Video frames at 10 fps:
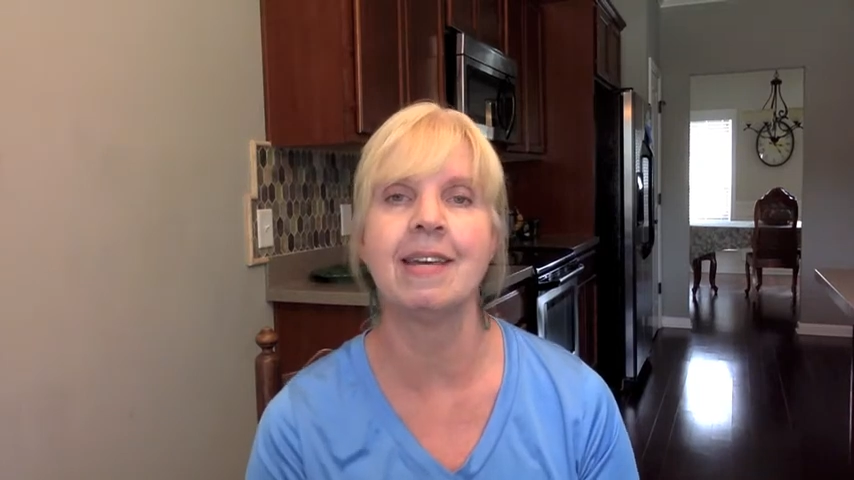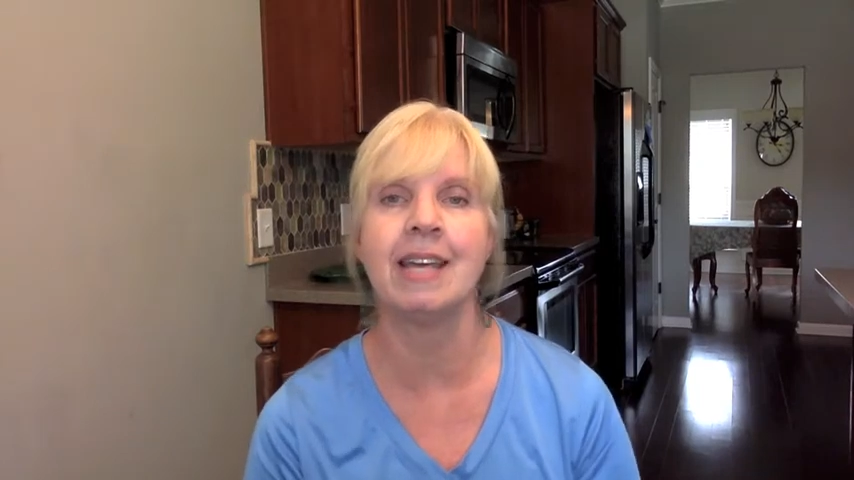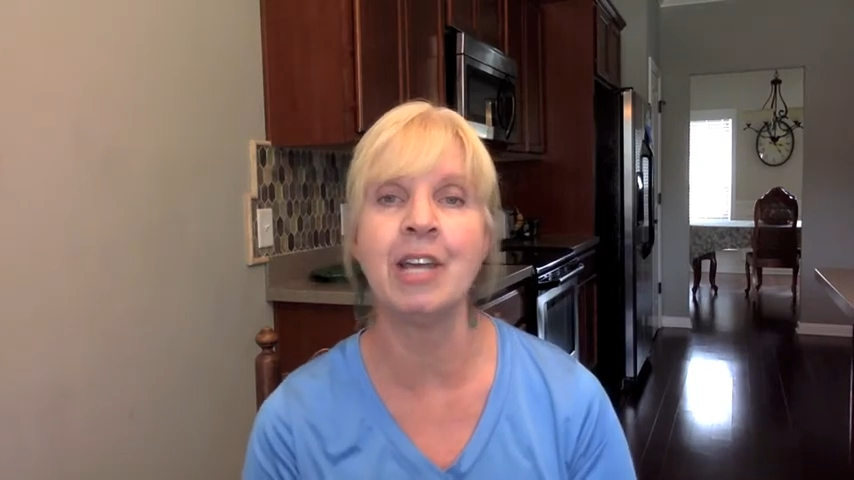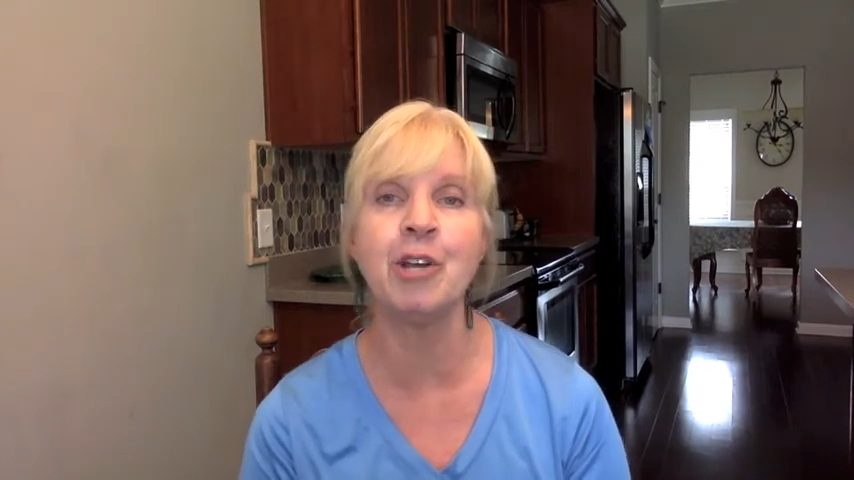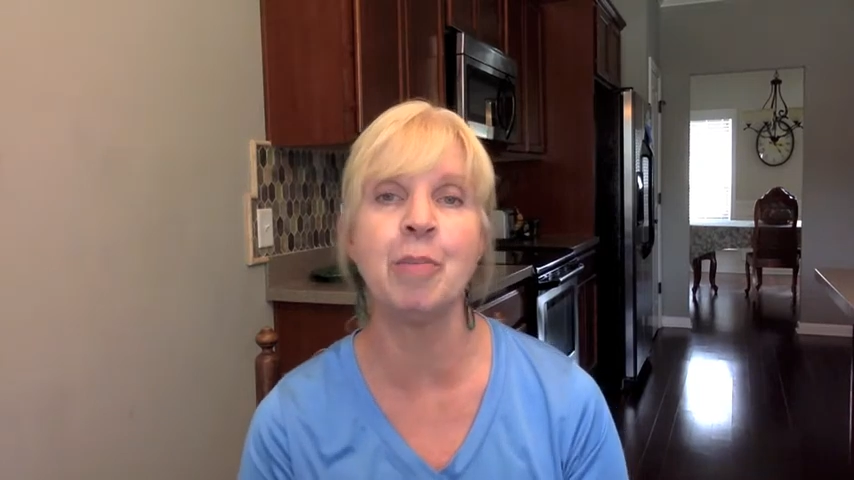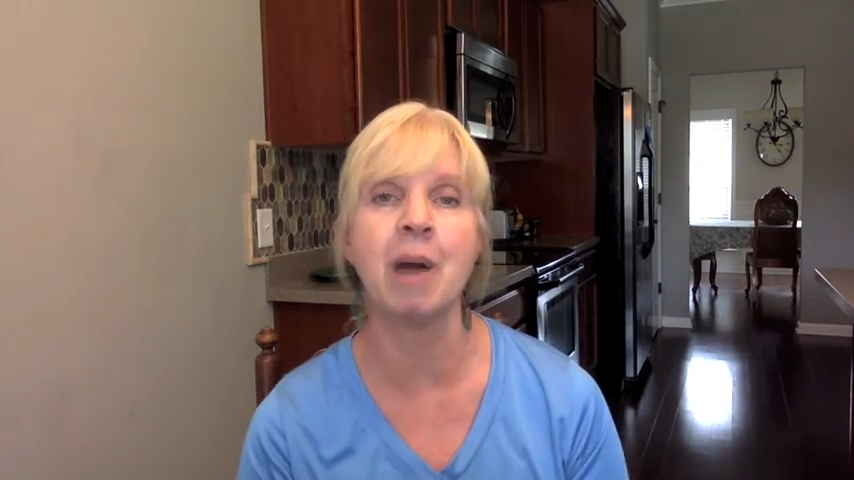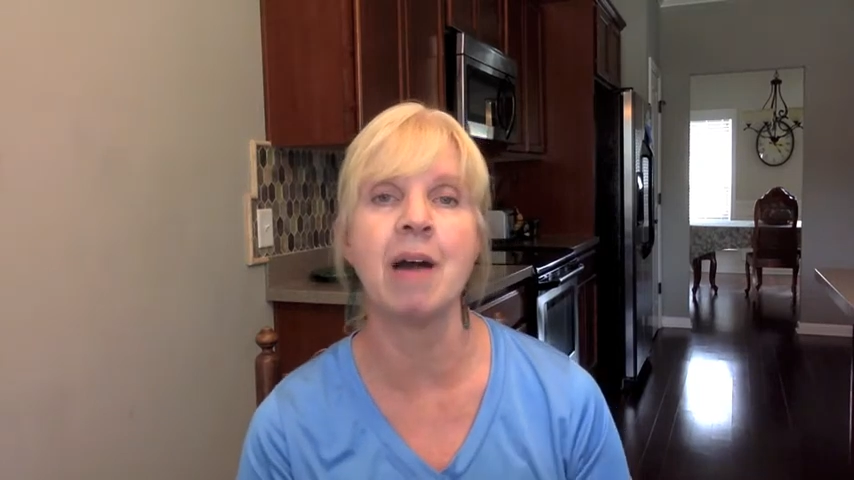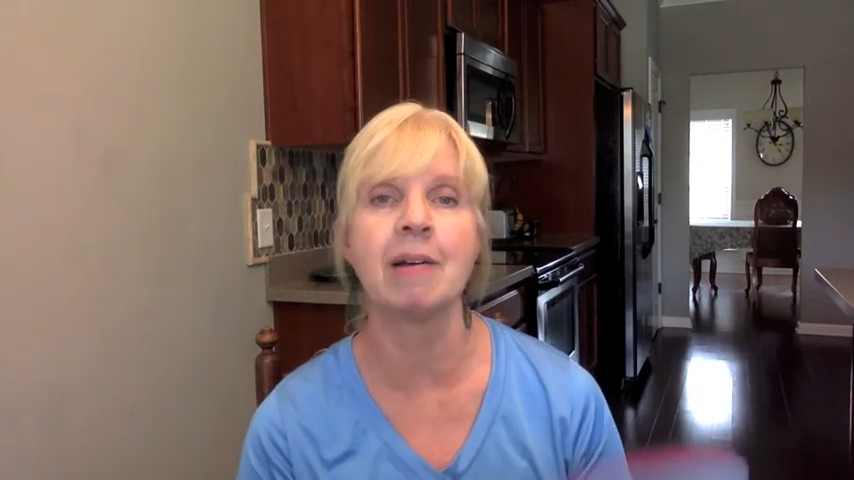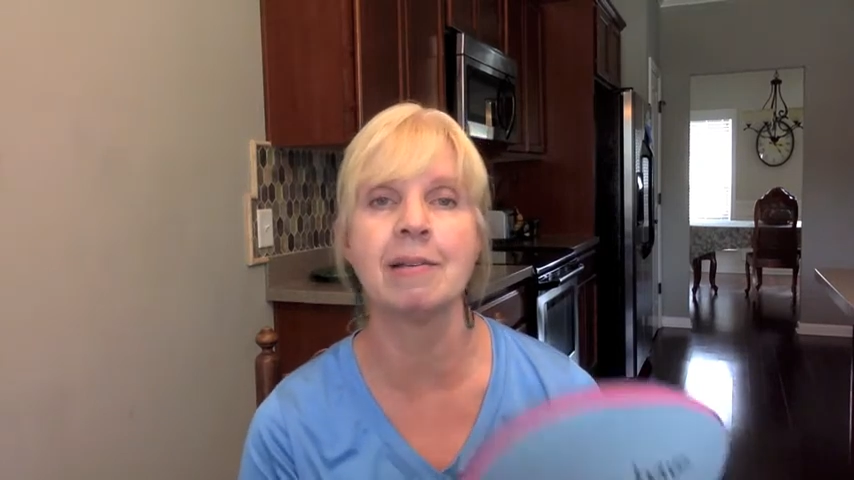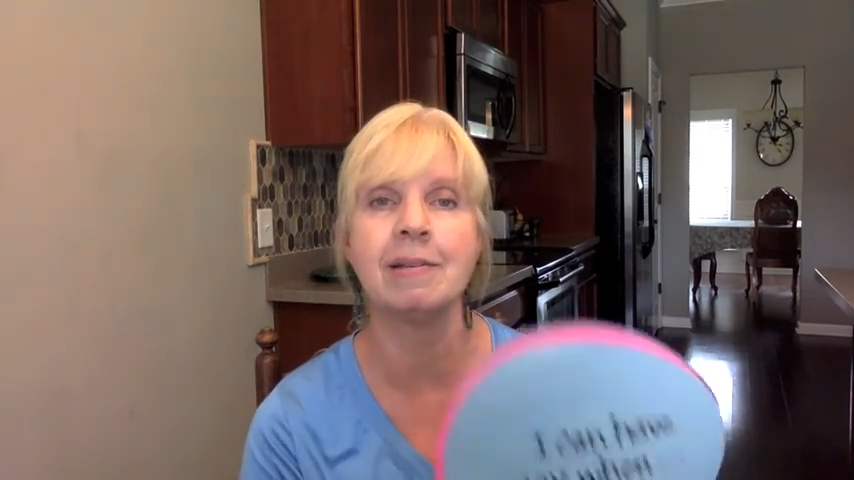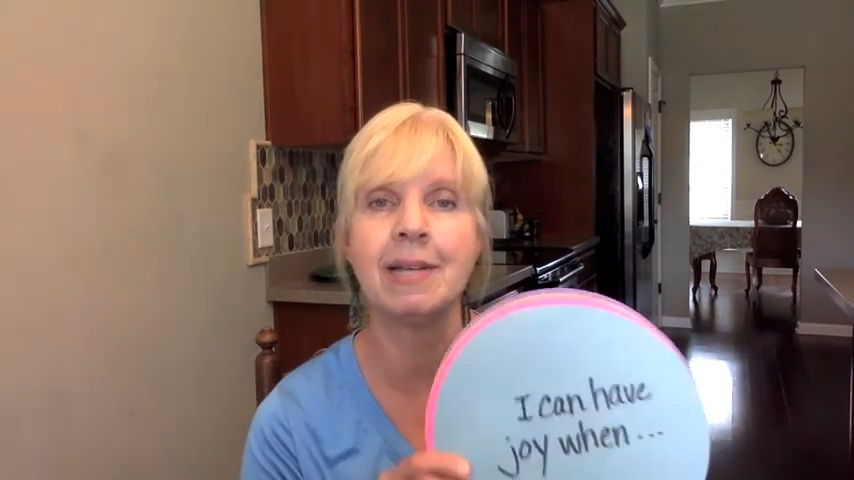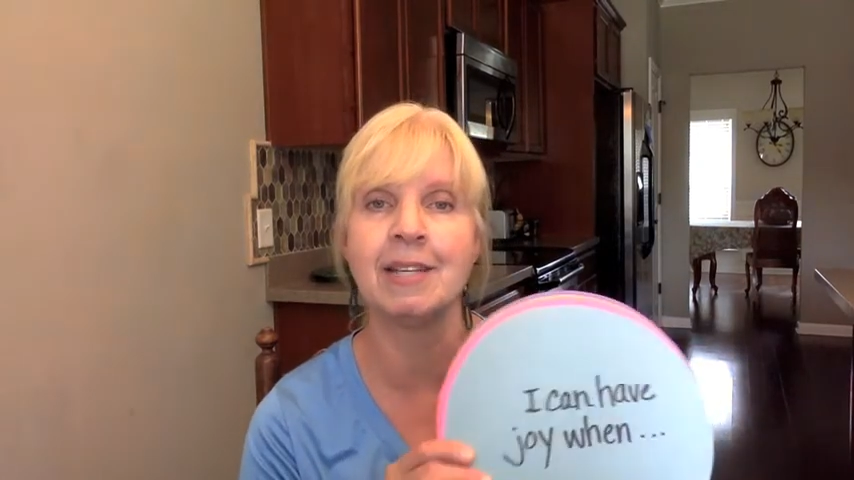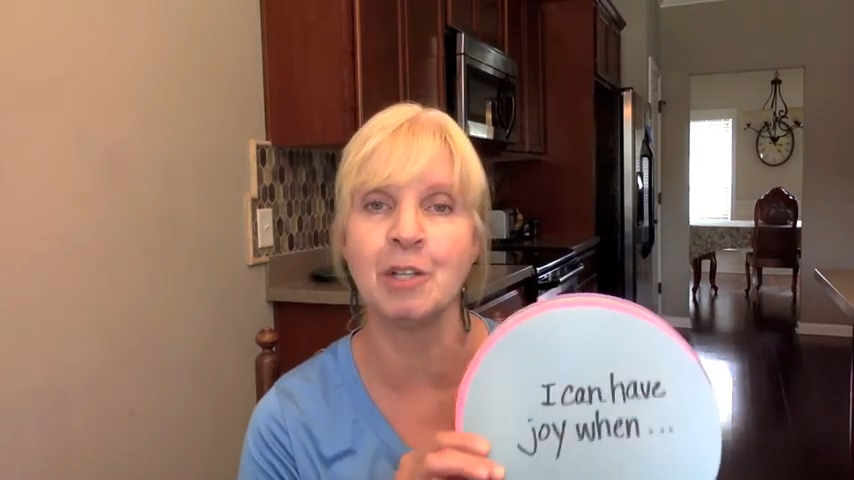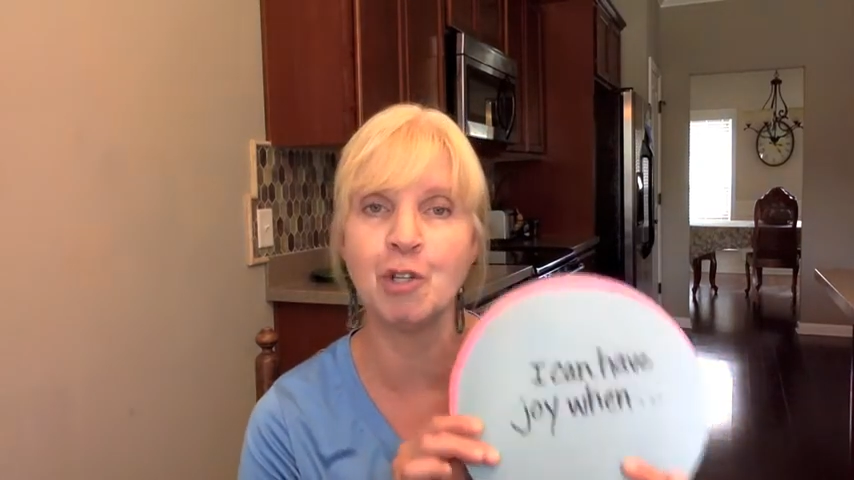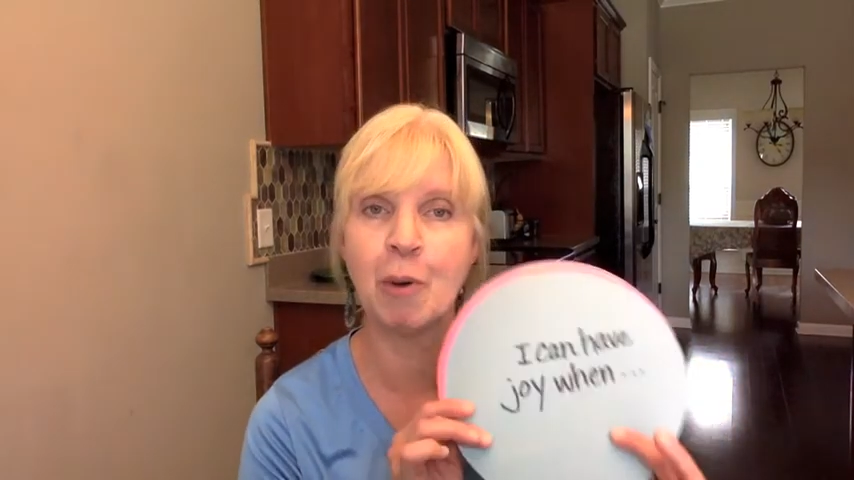in your box
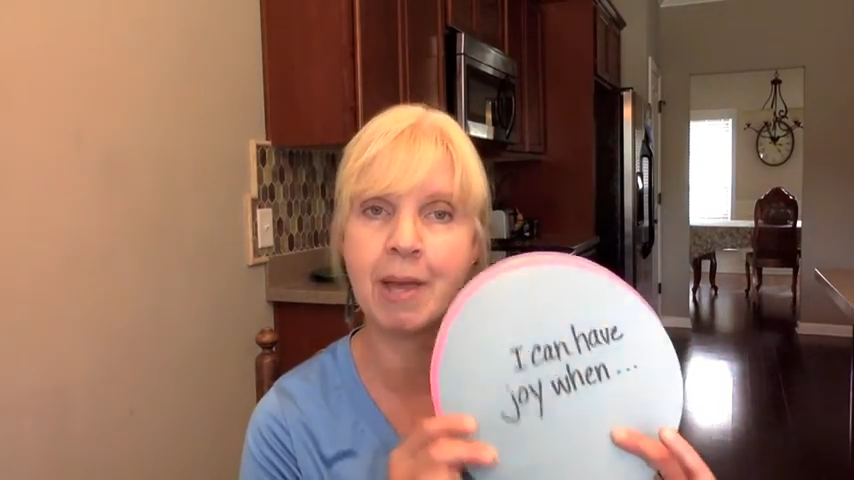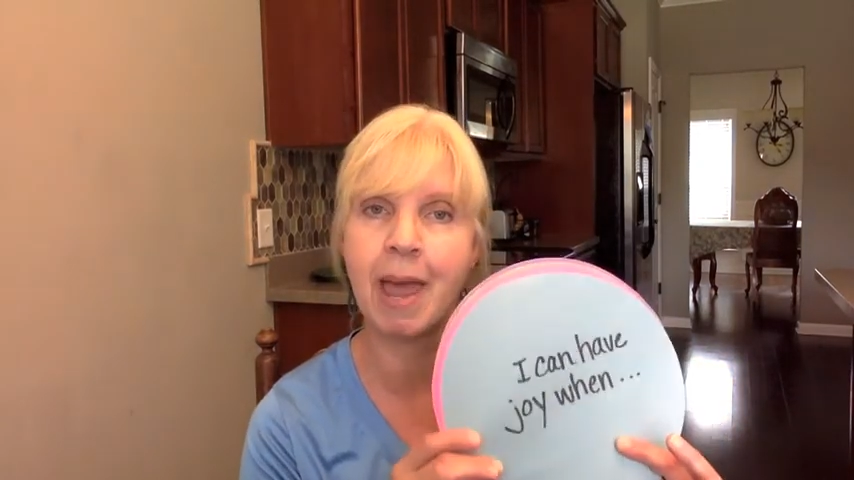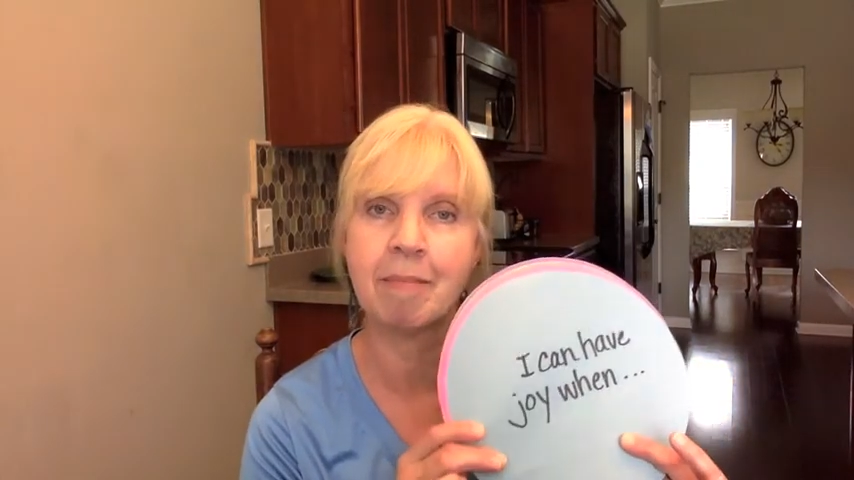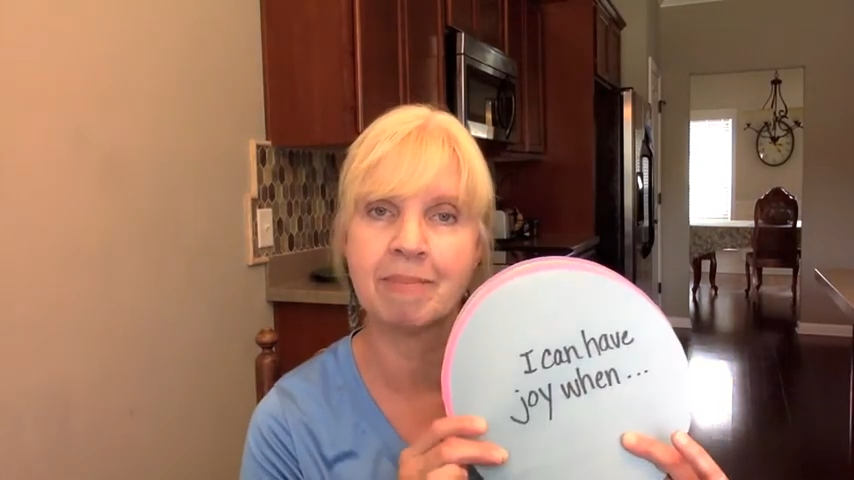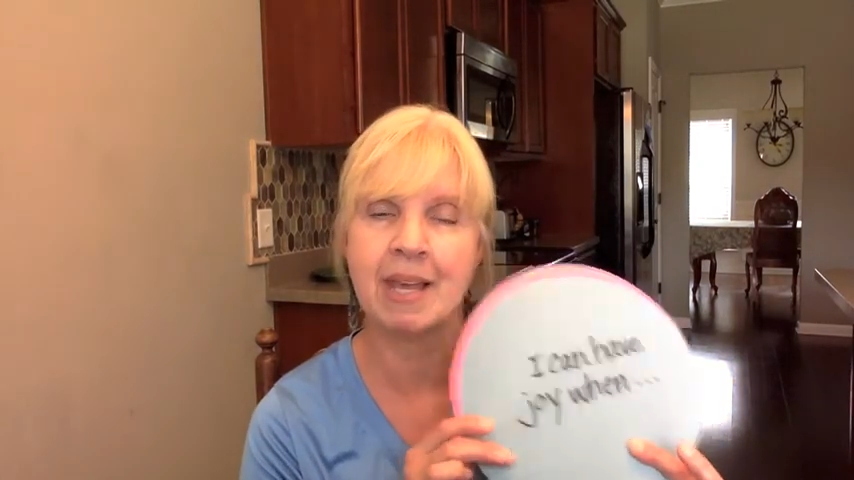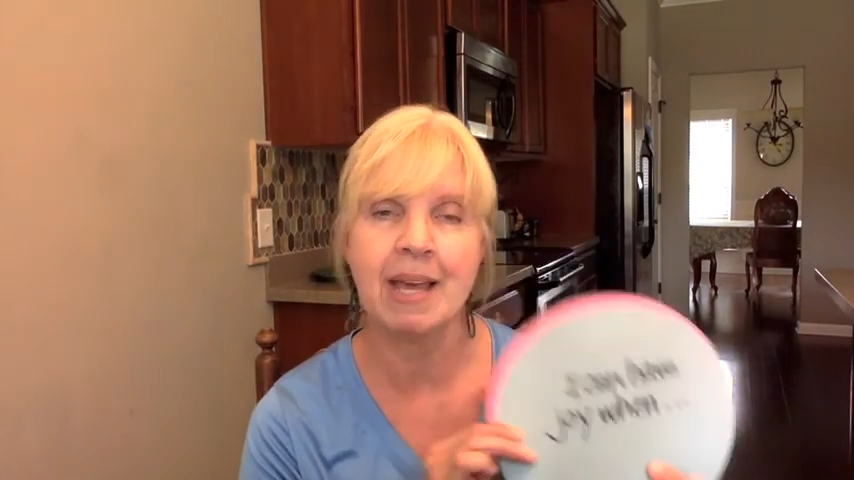is a joy game.